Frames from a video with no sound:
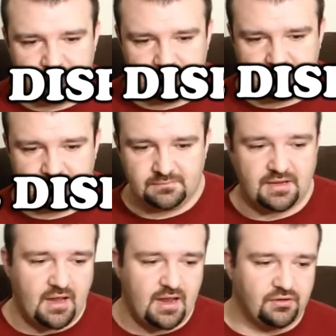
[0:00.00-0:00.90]

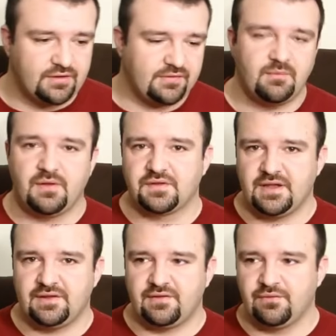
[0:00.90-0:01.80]
I, I looked at some other
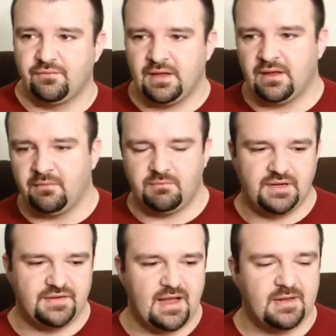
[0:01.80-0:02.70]
things, I said, well,
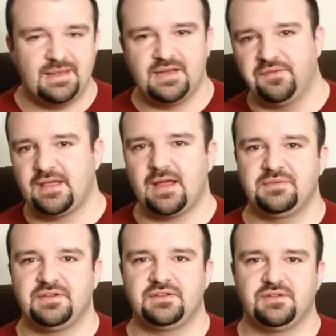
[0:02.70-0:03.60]
it's not going to be enough
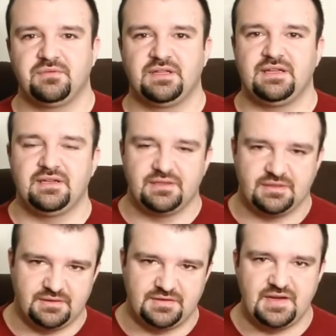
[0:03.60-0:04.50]
time to, to really
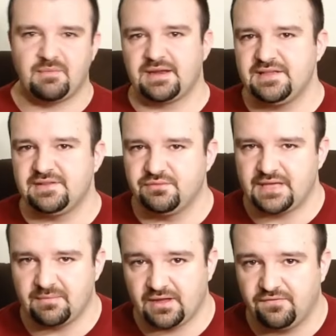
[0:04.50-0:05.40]
sink my teeth into a
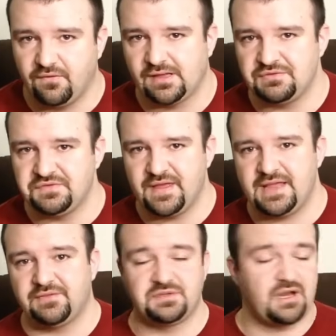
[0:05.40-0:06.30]
game like Fallout New
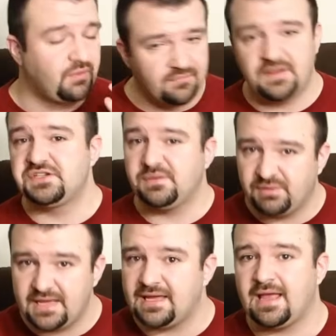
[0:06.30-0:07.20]
Vegas, which I will eventually
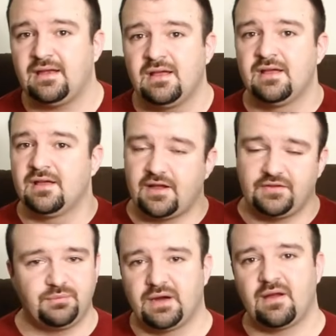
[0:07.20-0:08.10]
play again. I
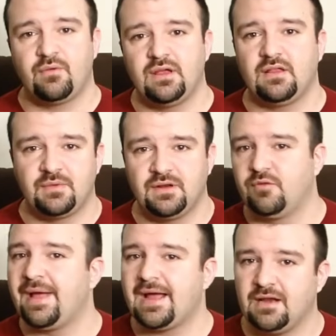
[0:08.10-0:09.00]
swear I will. I'm going to
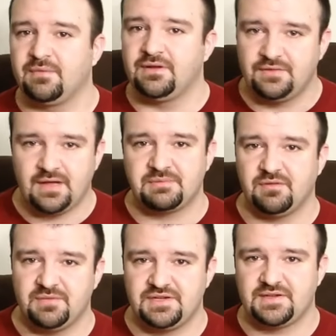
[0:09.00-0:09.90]
go back and I'm going to do the
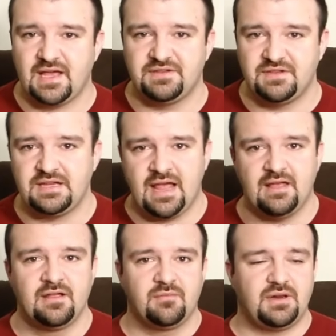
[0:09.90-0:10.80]
optional missions I haven't done yet.
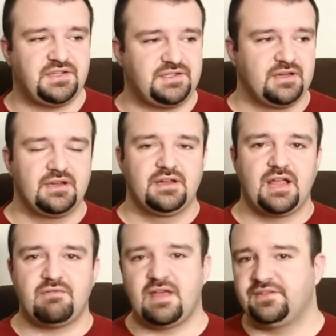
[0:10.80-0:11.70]
I just
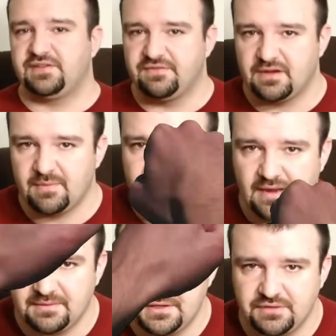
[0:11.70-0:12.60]
haven't had a significant amount of
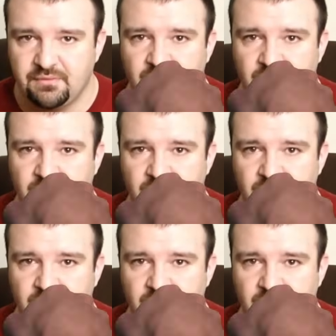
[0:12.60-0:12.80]
time to do it.